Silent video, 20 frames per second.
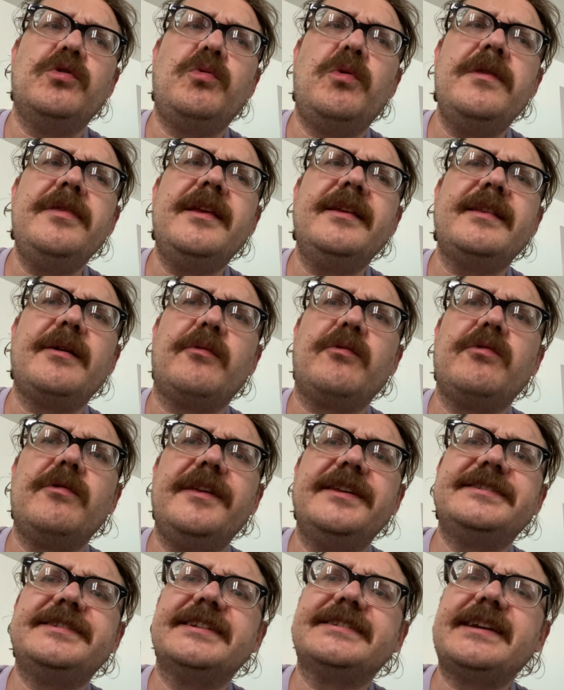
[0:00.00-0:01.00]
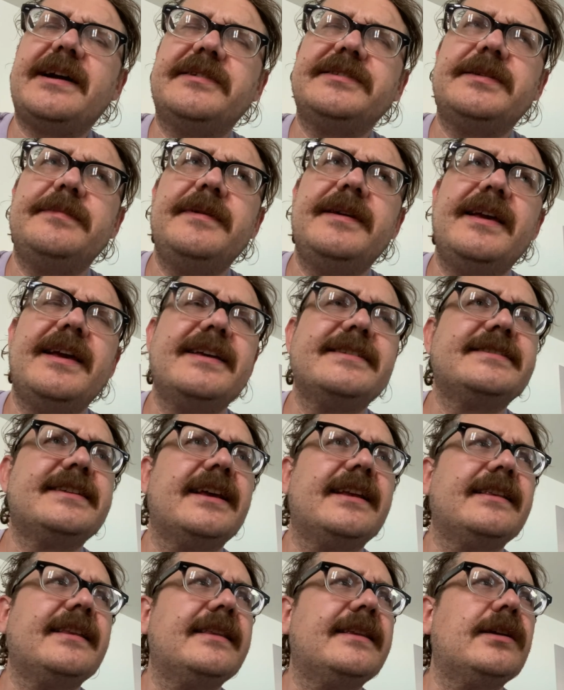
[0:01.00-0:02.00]
One thing that really sticks out to me is
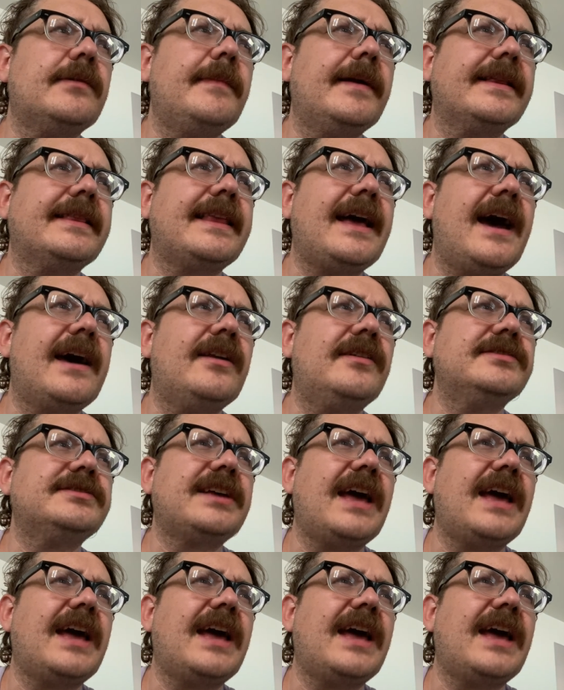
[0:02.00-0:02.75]
that their McDonald's